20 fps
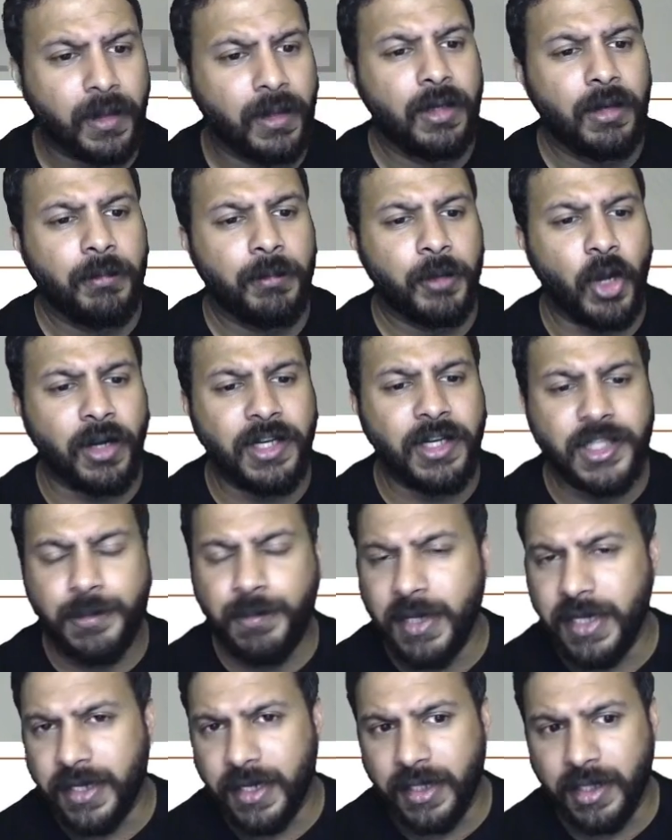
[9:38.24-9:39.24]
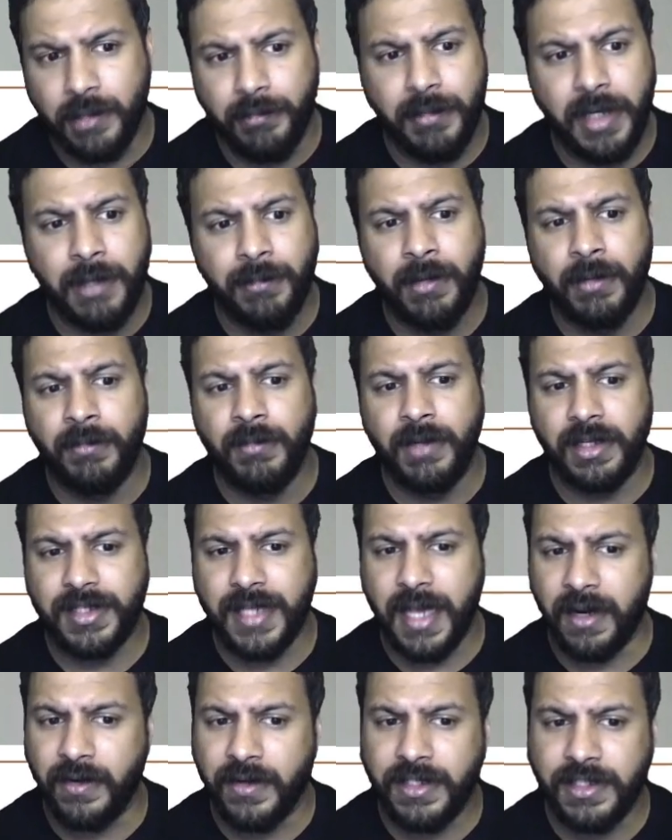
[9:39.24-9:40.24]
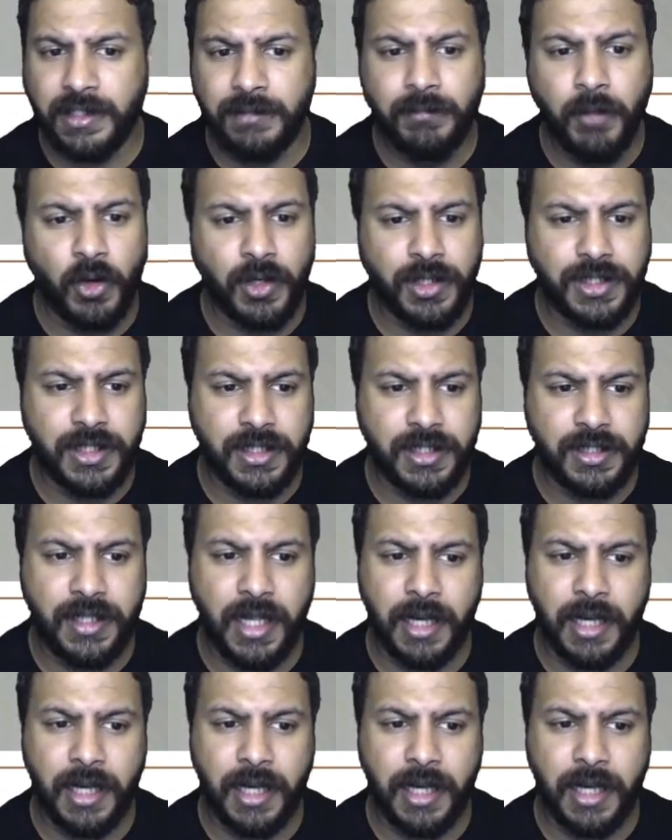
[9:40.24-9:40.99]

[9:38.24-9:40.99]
Broadly speaking, the minimum salaries and bonuses